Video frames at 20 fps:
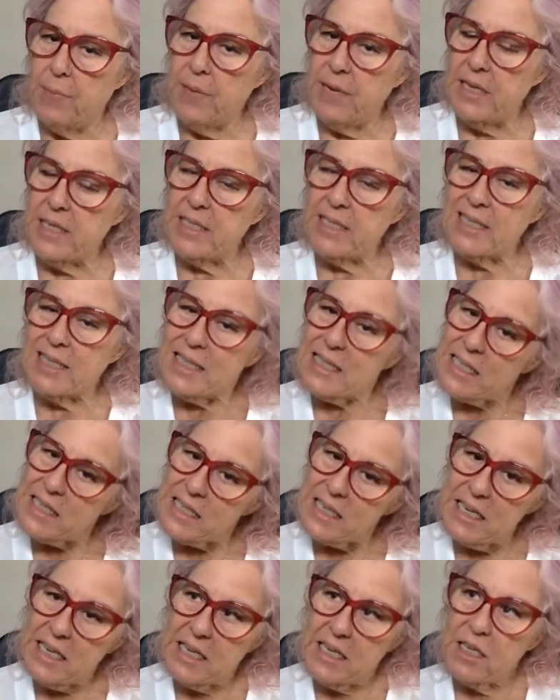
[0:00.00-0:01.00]
It's
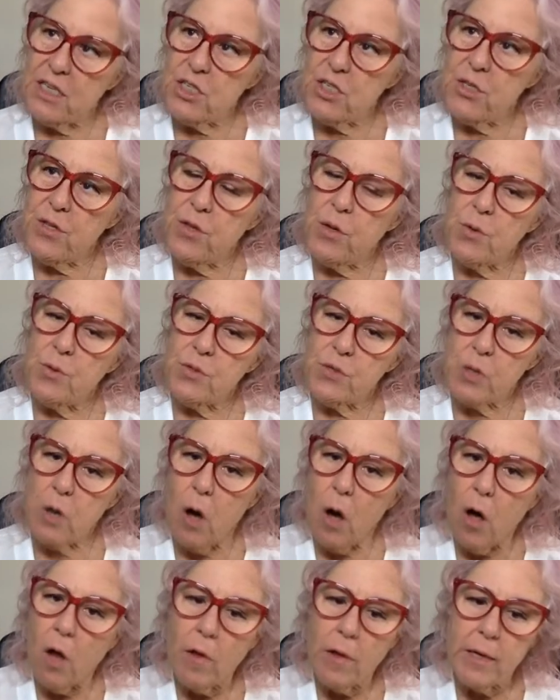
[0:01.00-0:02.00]
listening to those
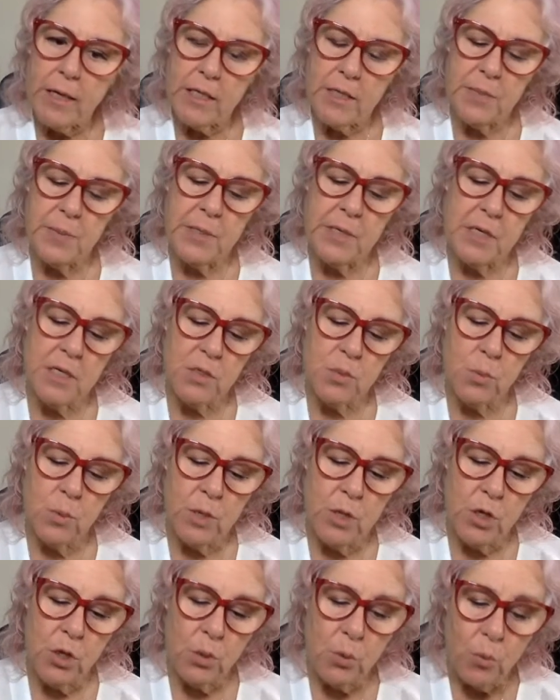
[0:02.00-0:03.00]
callings, because
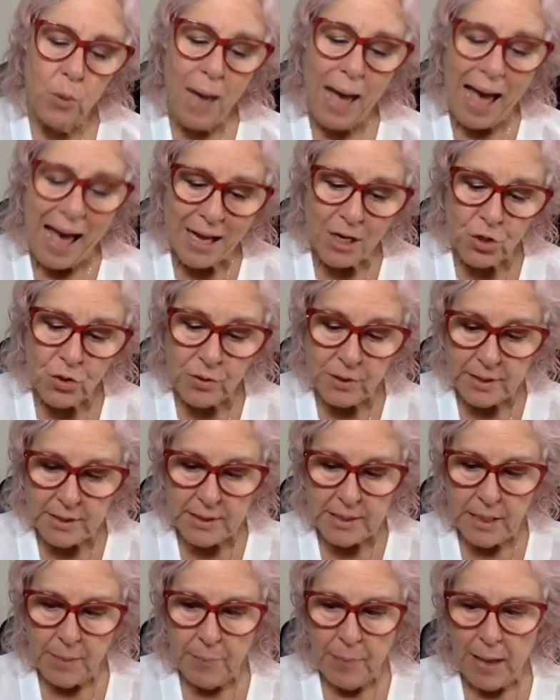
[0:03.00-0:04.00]
when you actually
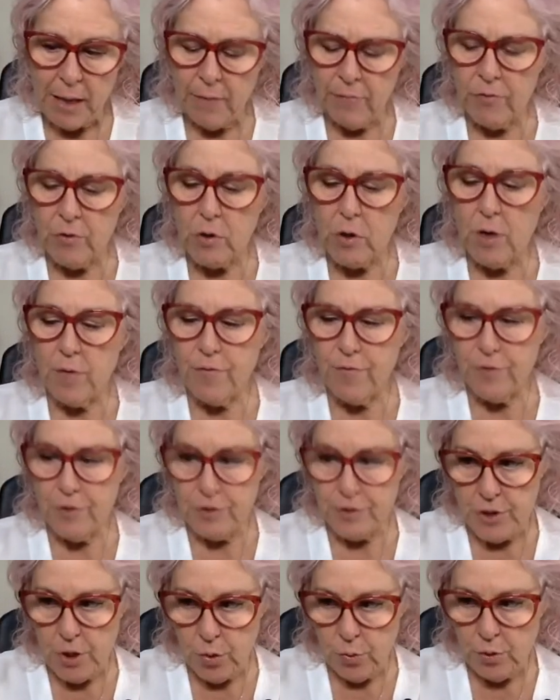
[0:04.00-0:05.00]
step out of your comfort
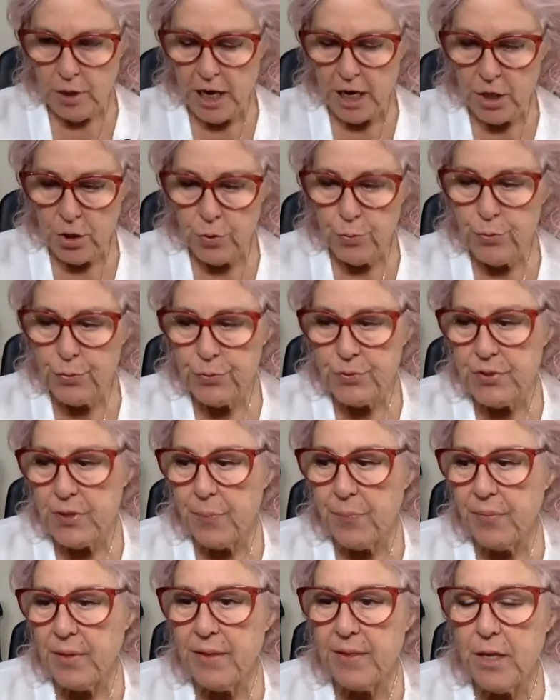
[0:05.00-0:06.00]
zone and you do
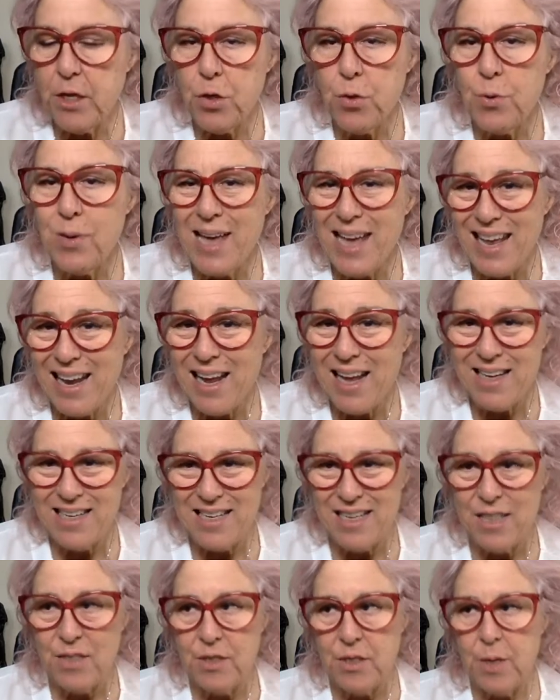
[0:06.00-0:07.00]
something that you cannot
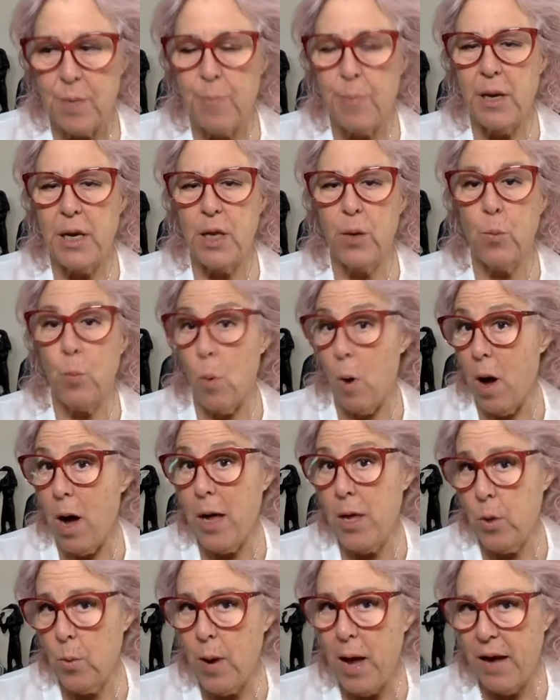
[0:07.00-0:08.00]
tell somebody why
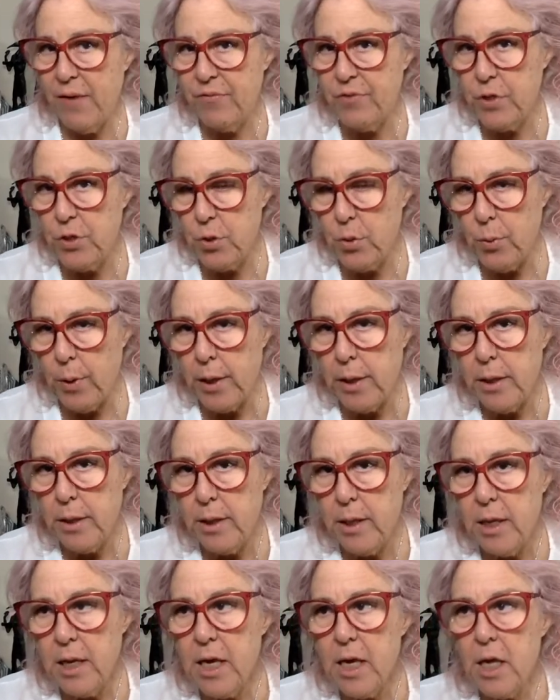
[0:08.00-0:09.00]
you have to do it,
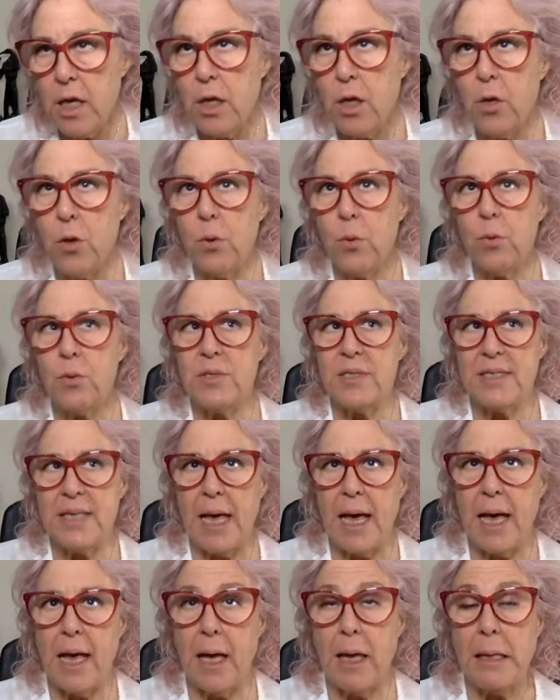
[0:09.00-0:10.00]
you
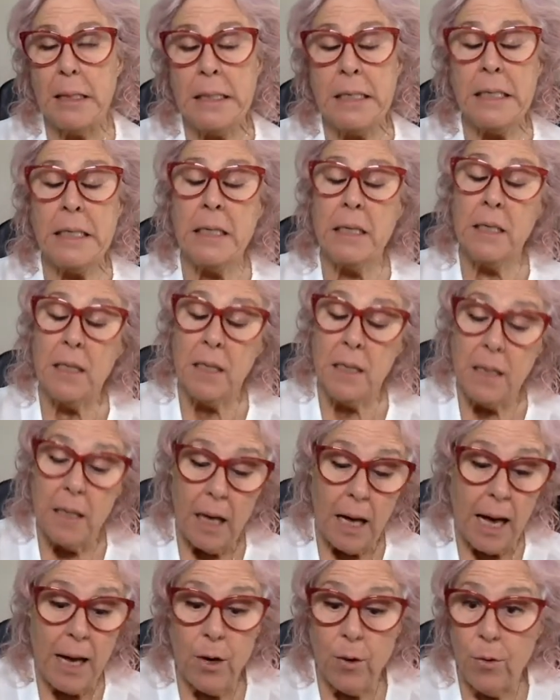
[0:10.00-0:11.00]
say,
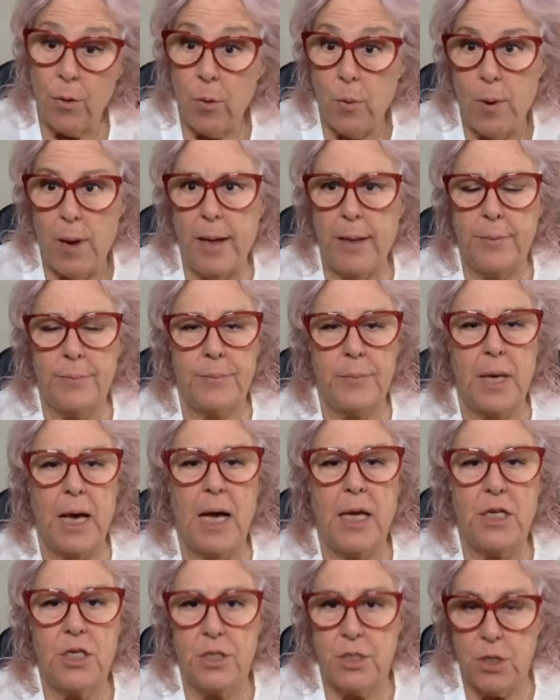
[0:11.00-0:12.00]
I don't know why.
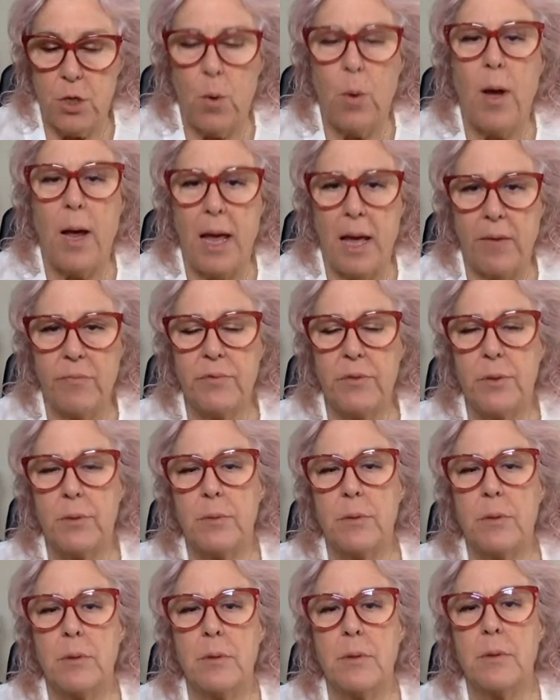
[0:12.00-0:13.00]
I just know I
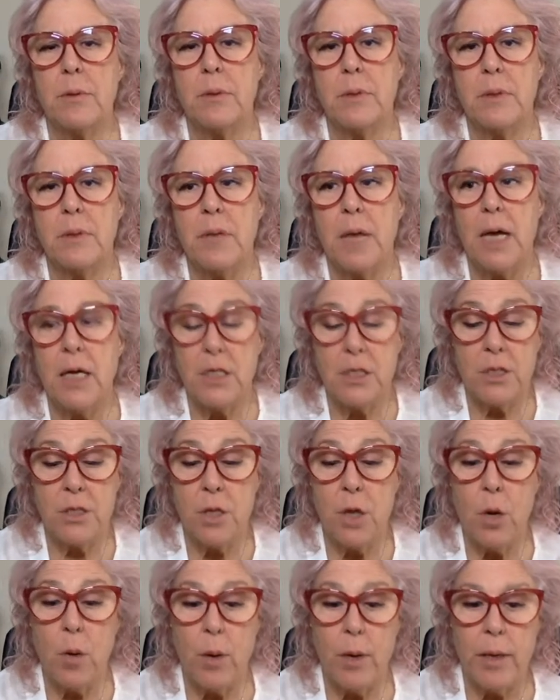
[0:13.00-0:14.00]
just
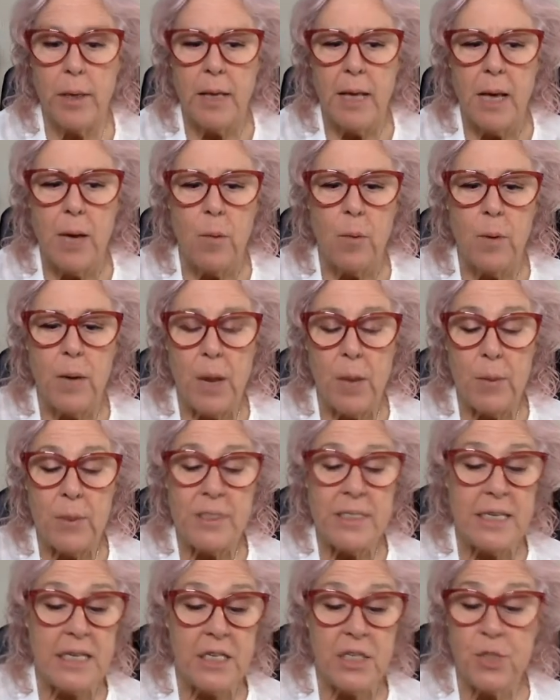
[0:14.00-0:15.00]
know it. I went
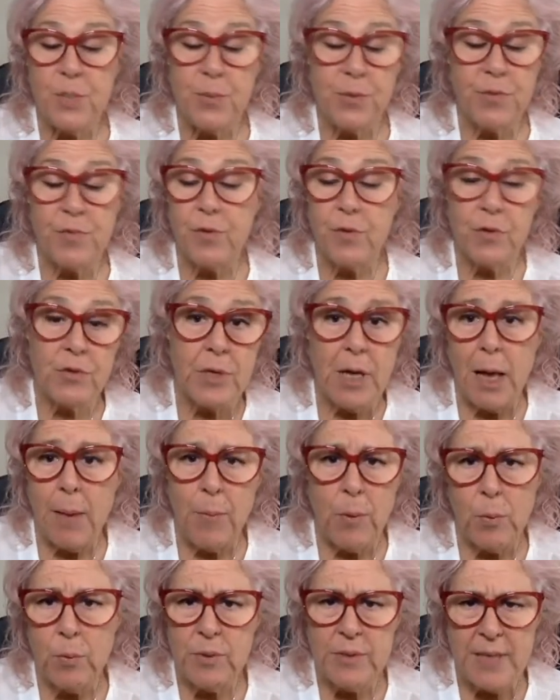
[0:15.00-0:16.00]
to Egypt the first time
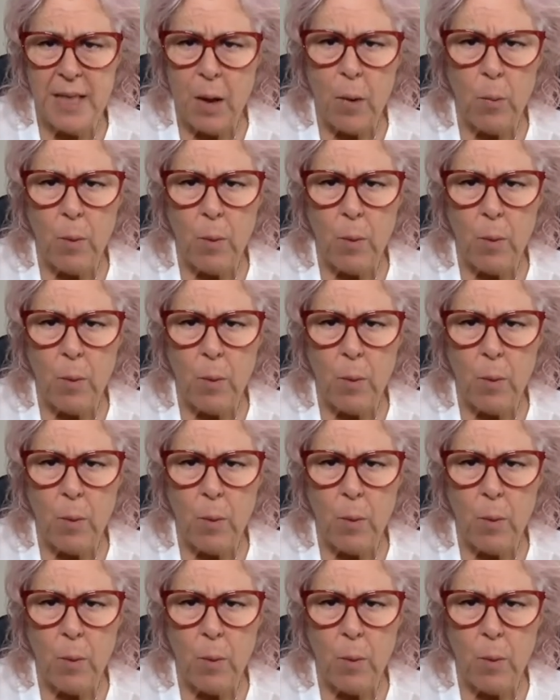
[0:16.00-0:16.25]
it was that